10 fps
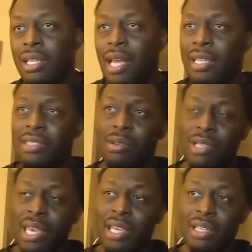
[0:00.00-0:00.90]
Now, it's
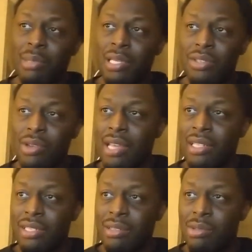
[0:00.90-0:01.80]
okay to be
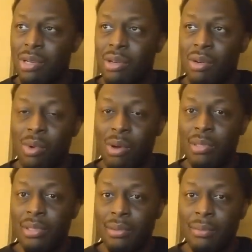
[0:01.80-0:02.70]
attracted to a
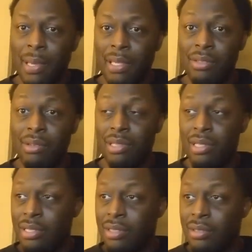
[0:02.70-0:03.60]
woman based on
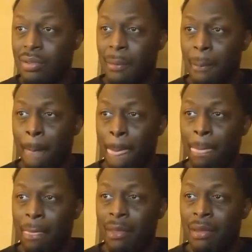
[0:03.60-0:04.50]
looks,
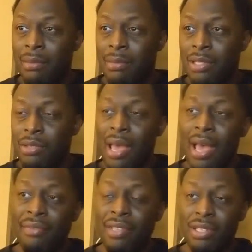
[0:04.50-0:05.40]
but you
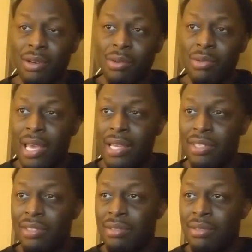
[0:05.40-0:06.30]
have to know that
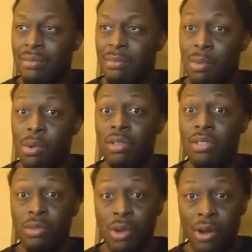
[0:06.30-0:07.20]
it's more
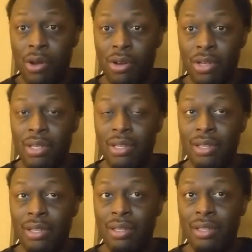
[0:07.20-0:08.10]
to her
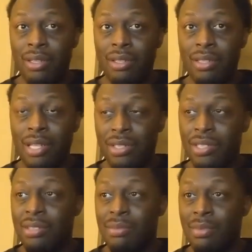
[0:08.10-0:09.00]
than
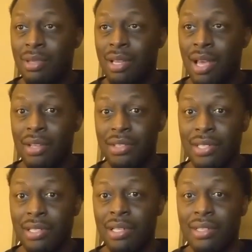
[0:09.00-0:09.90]
just how
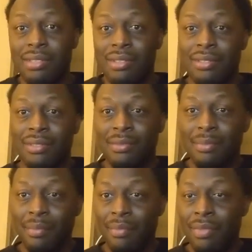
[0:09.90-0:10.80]
she looks.
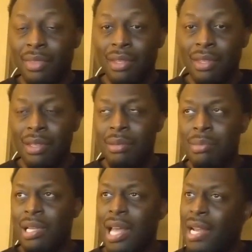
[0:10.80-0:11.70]

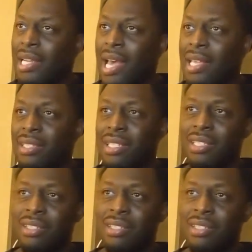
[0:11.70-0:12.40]
But a lot of guys